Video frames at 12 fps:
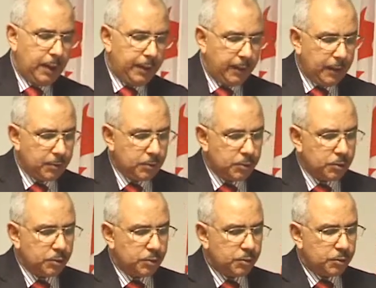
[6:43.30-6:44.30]
and hence
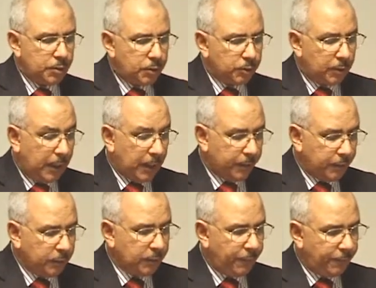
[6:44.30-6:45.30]
are
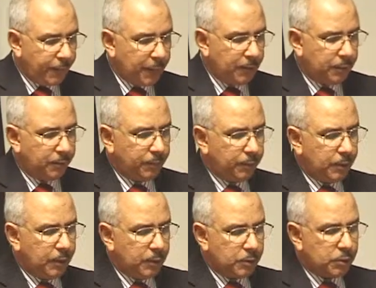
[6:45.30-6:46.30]
not effective
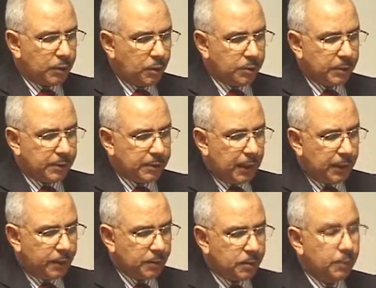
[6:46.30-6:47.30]
disclosure
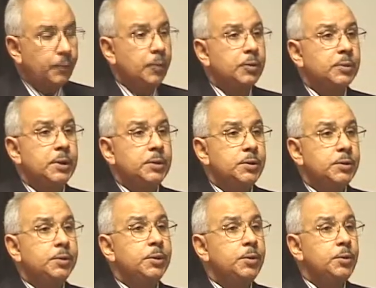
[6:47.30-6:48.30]
standards for such
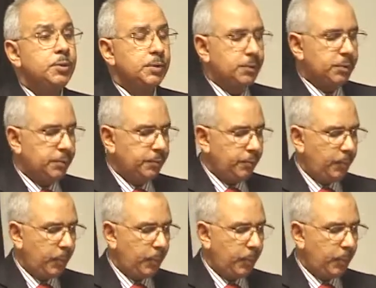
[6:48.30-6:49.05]
institutions.